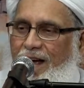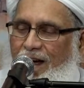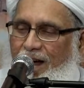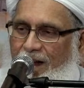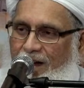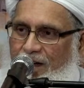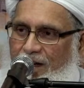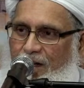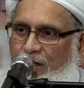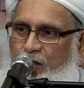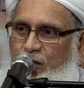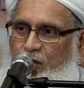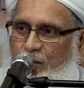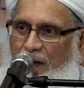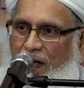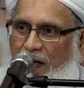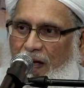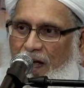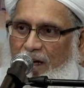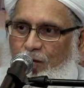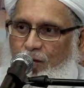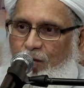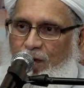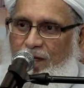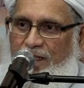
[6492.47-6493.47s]
Allah
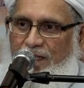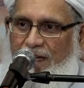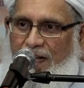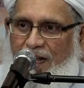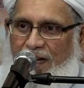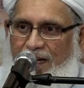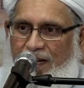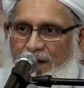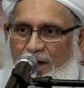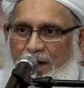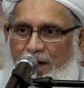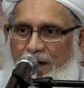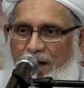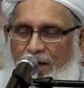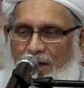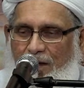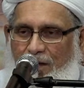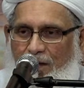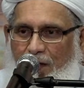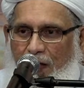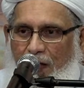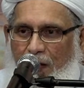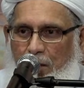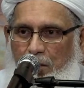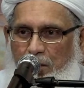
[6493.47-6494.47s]
subhanahu wa ta'ala
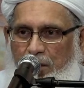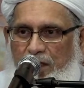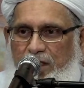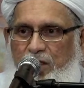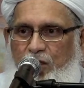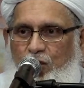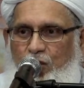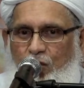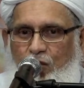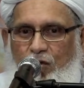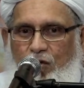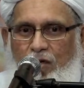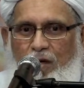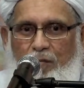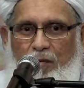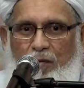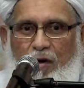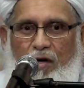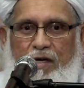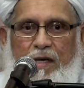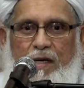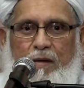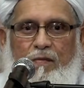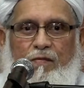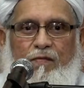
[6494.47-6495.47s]
bestowed
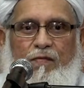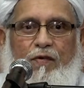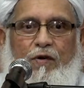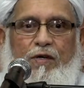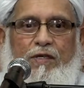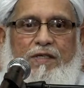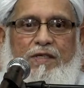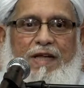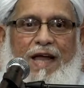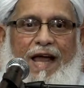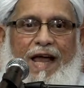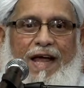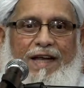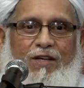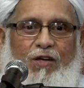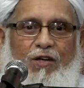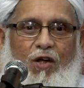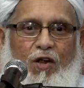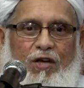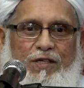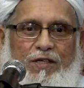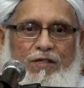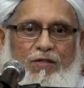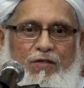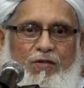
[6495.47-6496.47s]
upon him first-hand
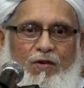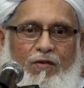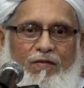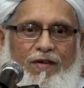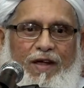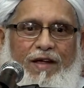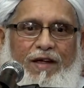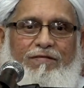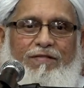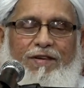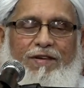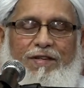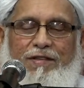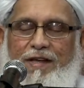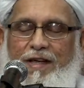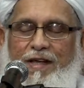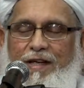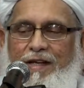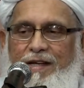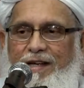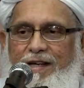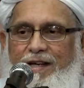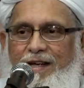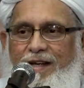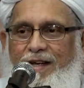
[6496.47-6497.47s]
knowledge of
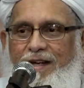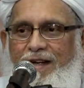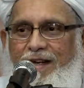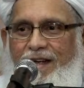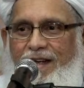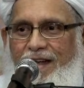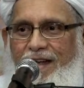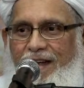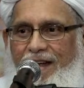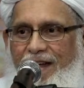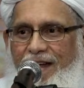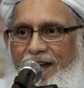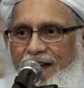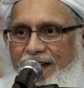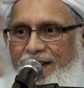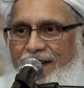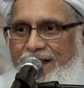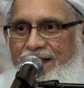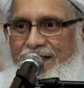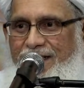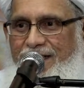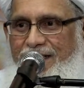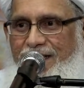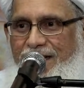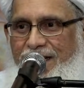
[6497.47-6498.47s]
everything
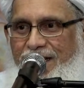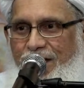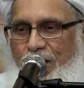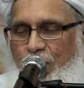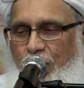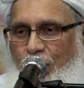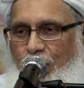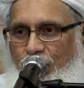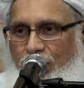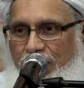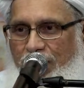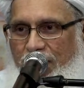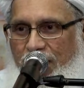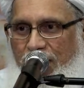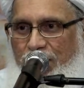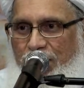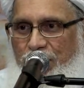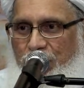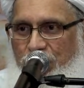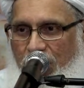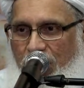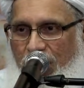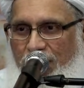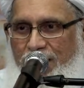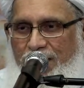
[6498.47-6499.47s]
in
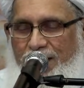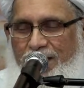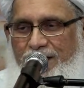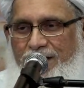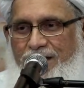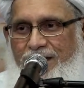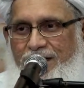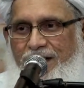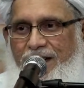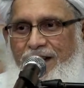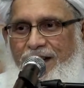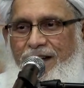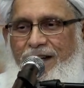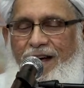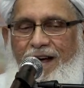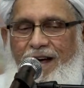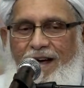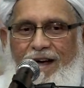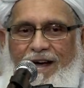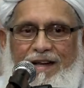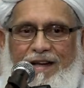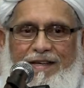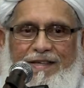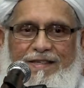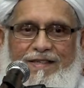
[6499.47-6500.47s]
creation
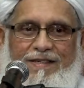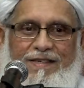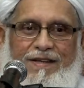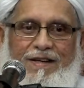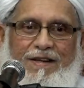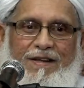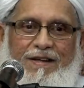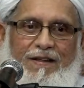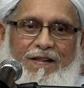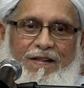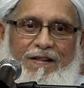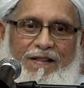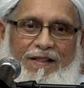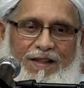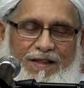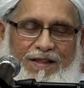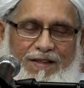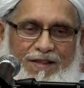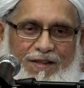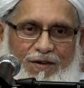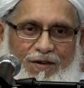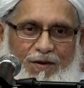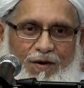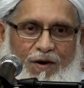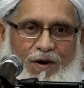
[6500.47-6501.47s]
and,
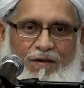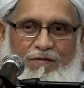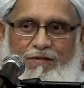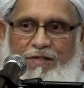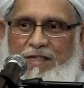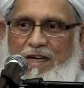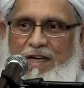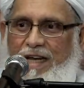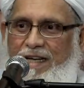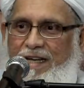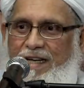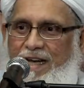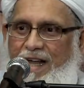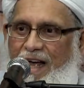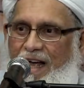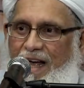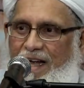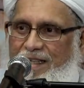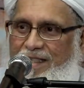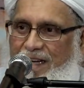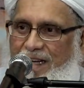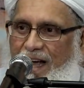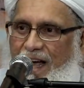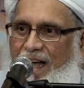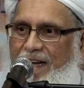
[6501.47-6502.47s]
you know, of Jannah
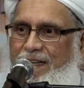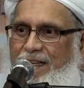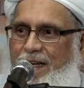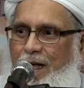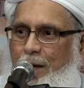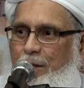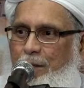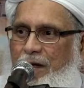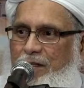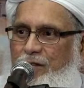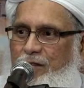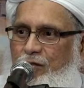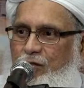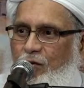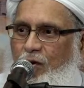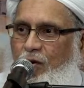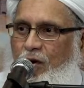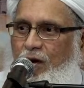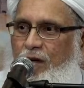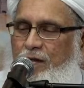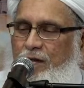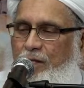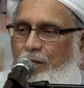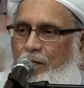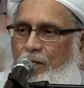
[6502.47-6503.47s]
and Jahannam and so
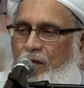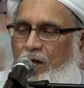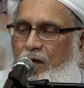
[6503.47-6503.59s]
on.